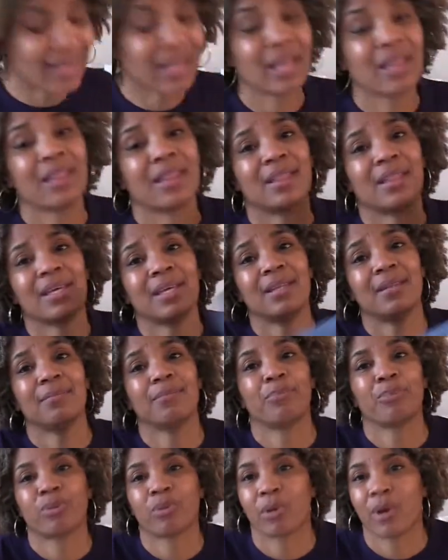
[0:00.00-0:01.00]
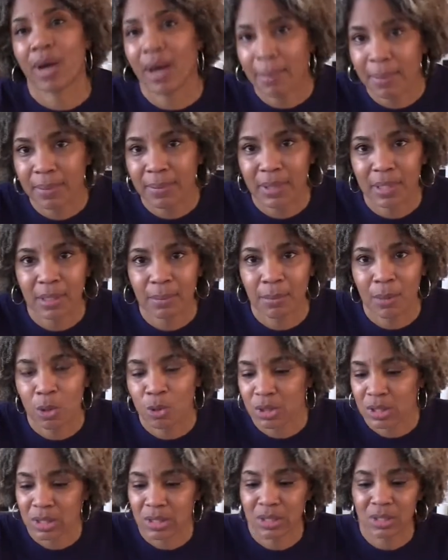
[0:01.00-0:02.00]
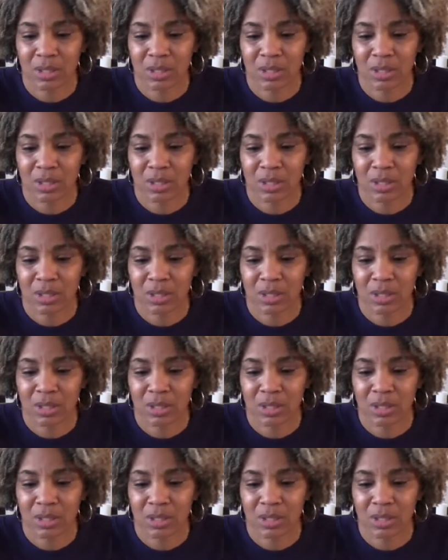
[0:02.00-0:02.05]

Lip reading: And then probably the most